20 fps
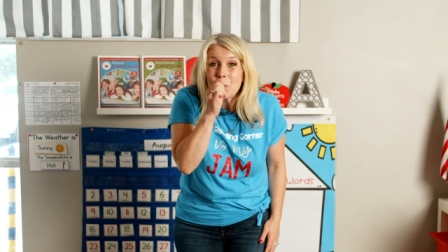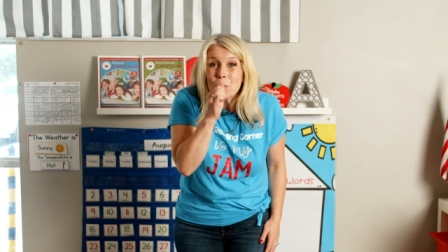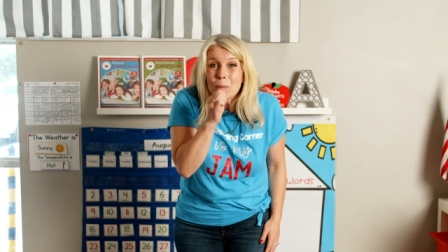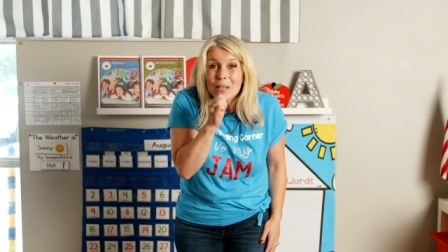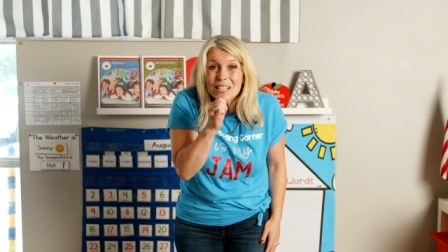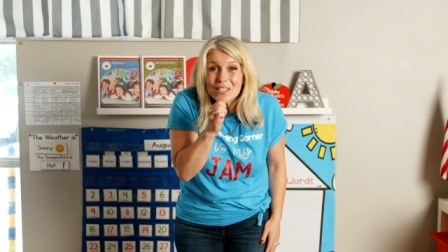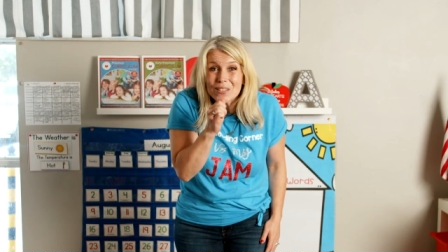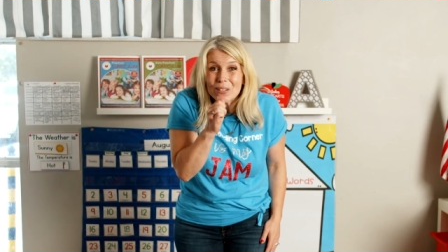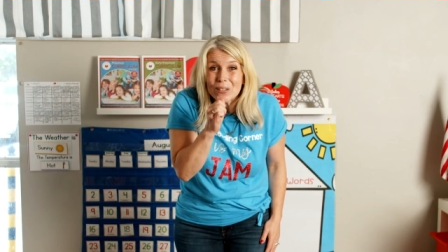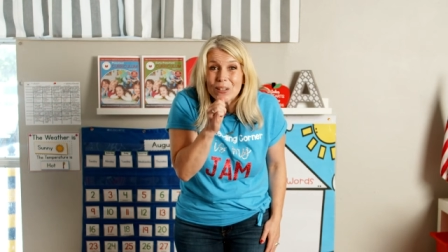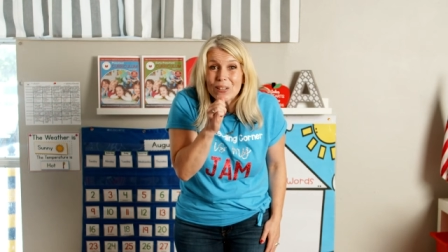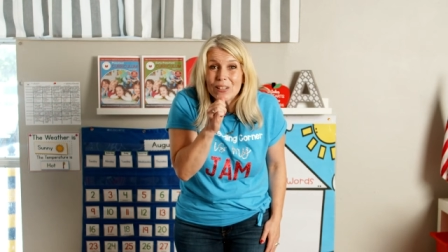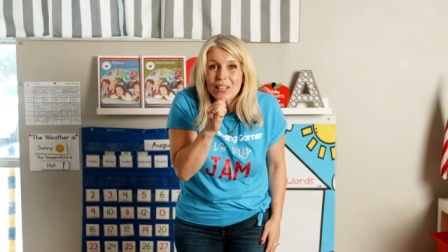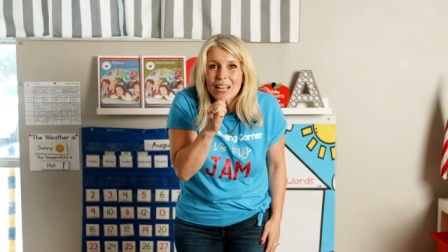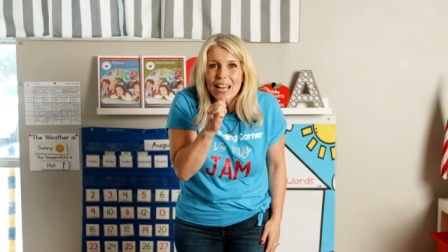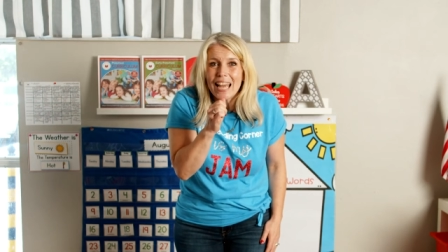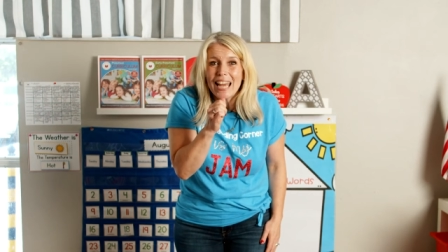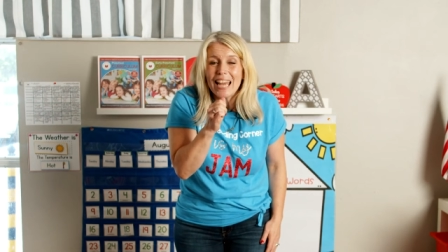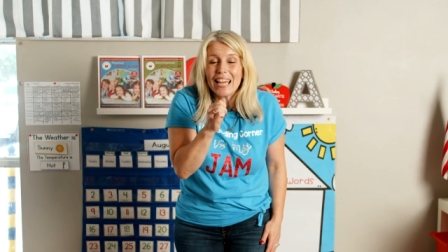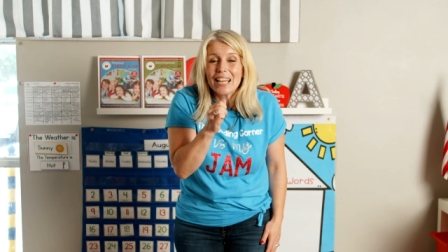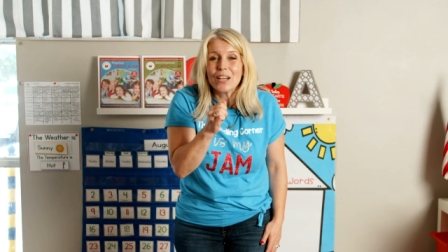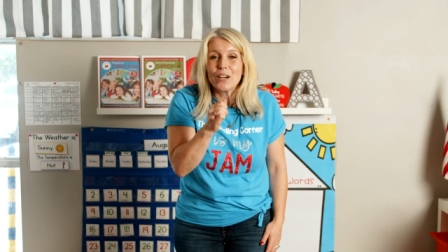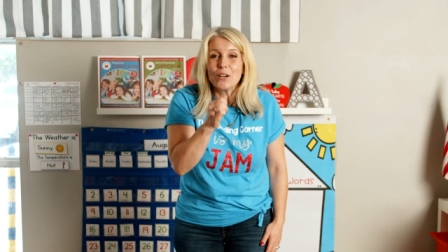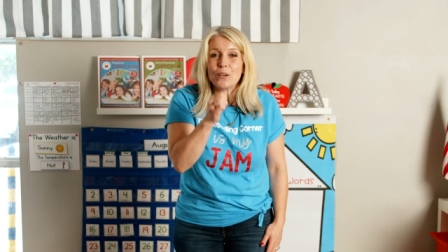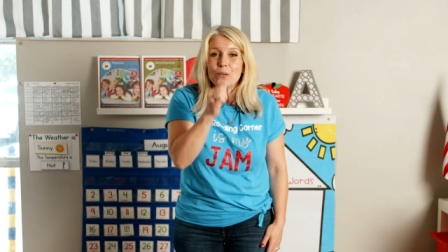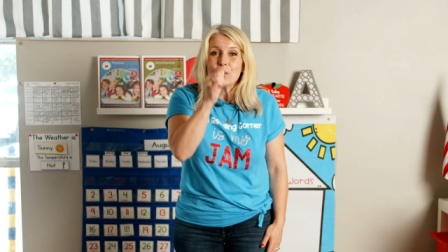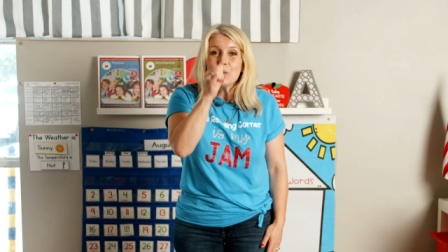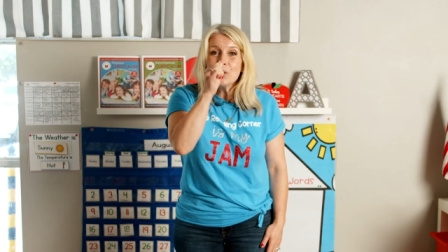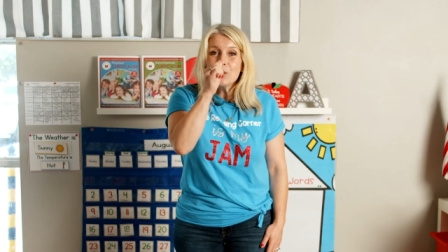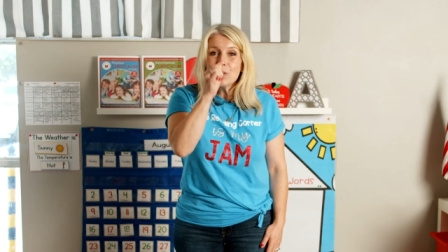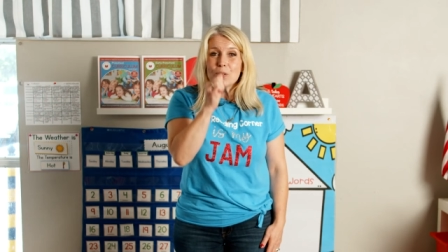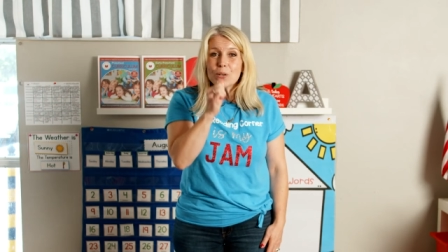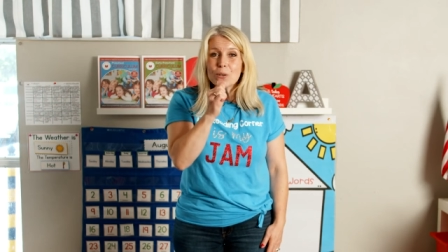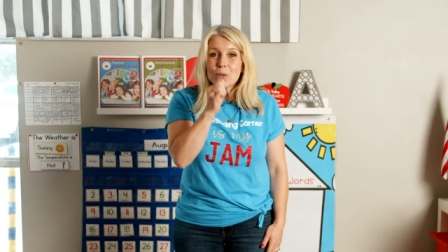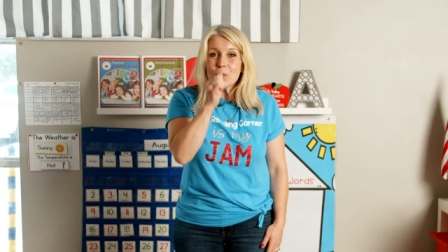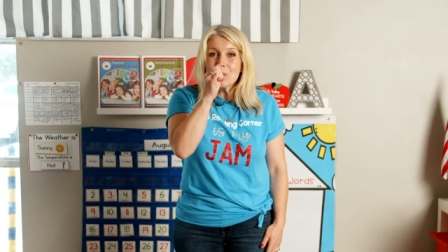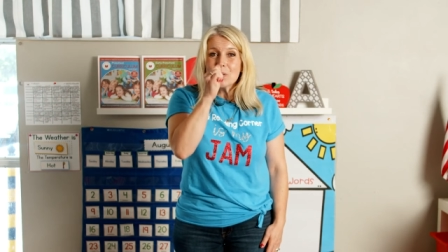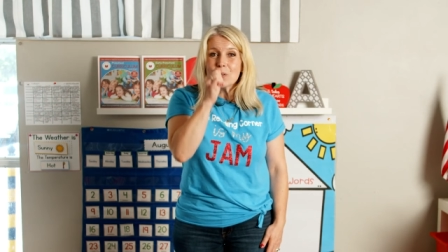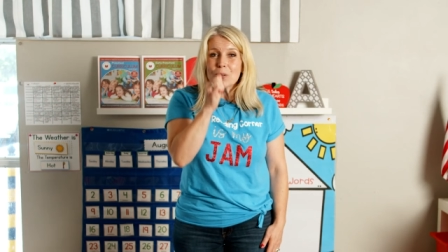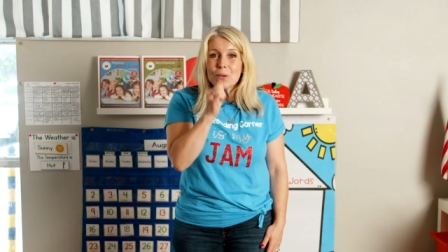whistle and go
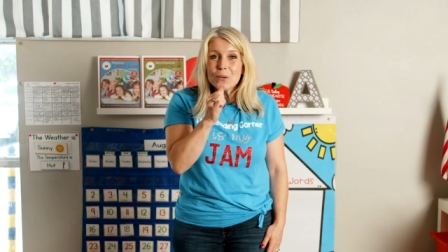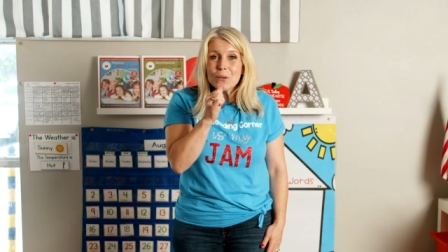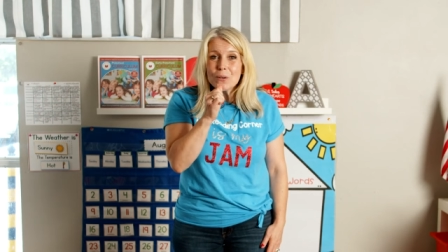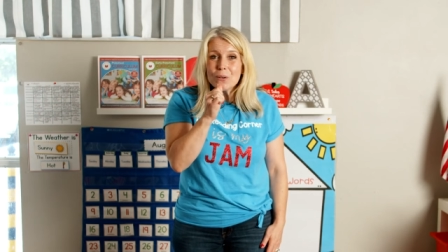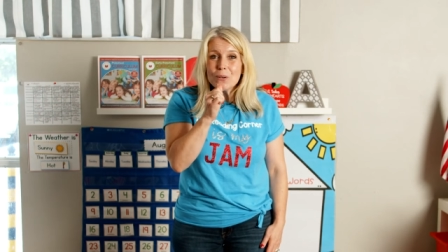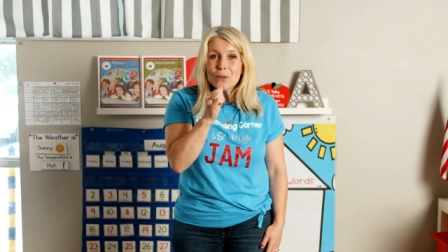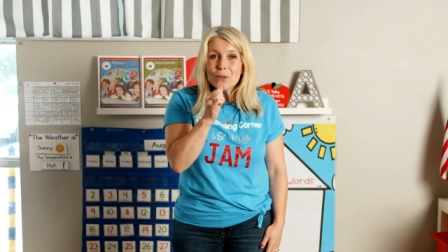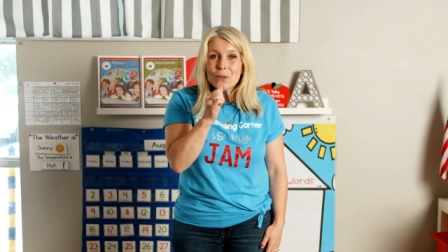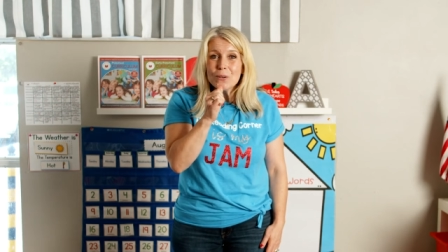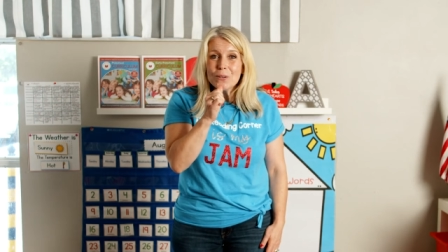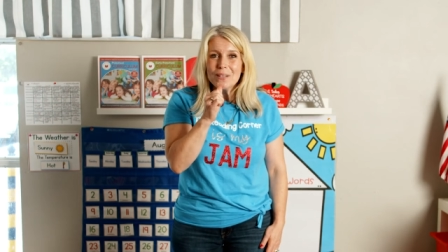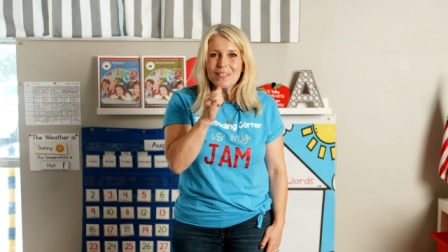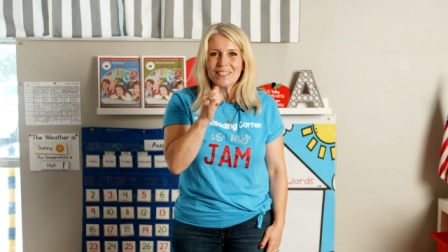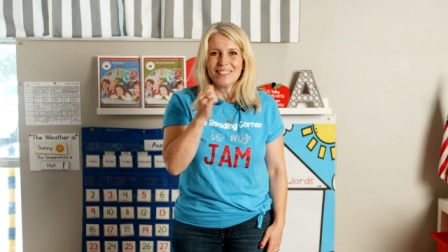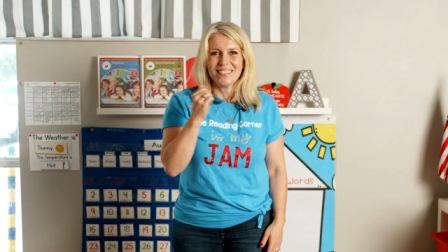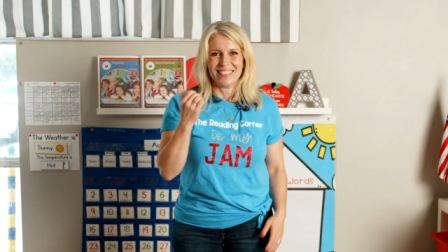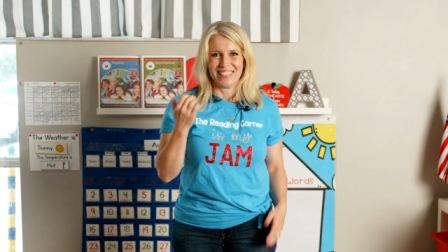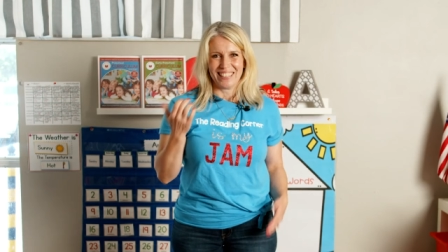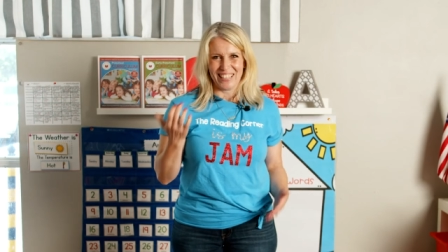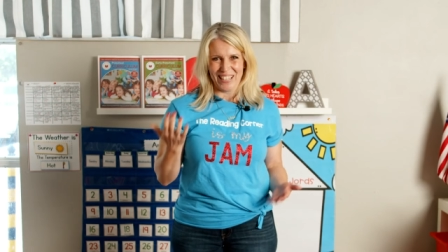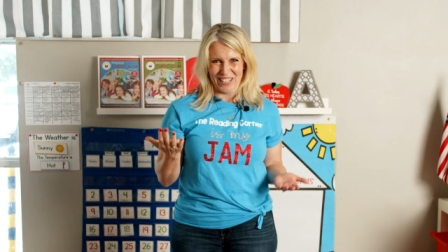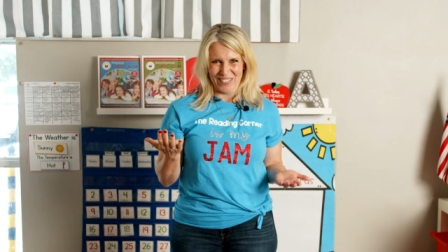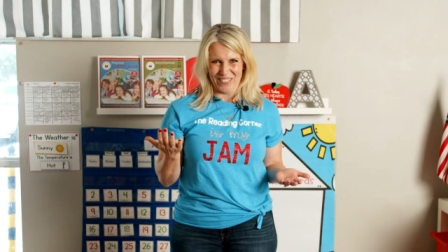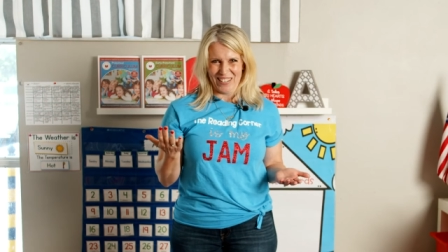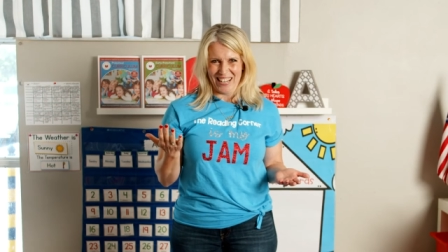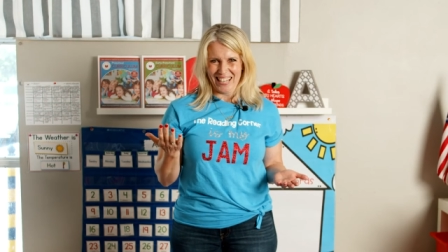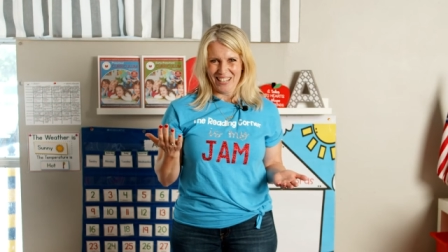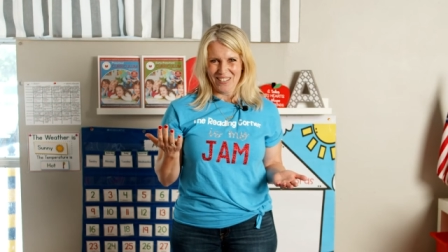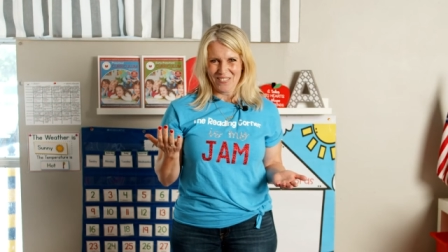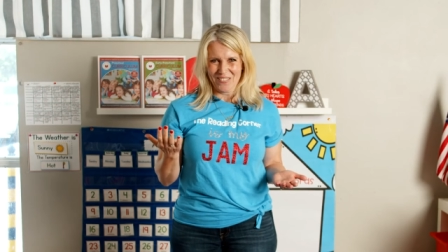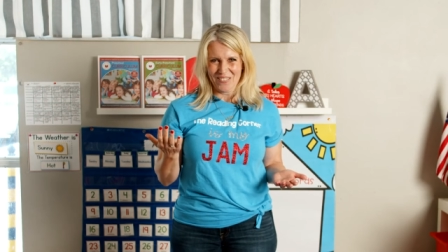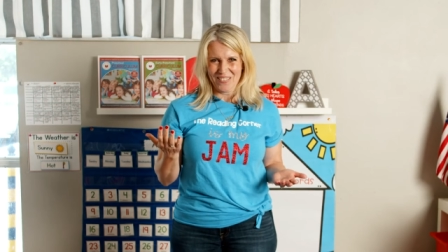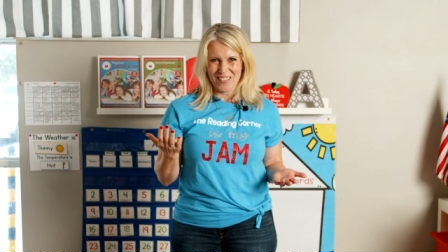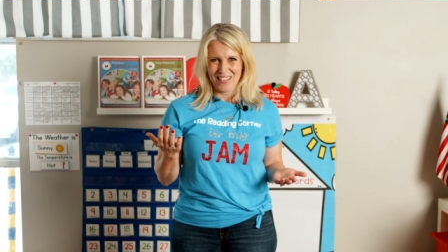toot toot. Are you ready?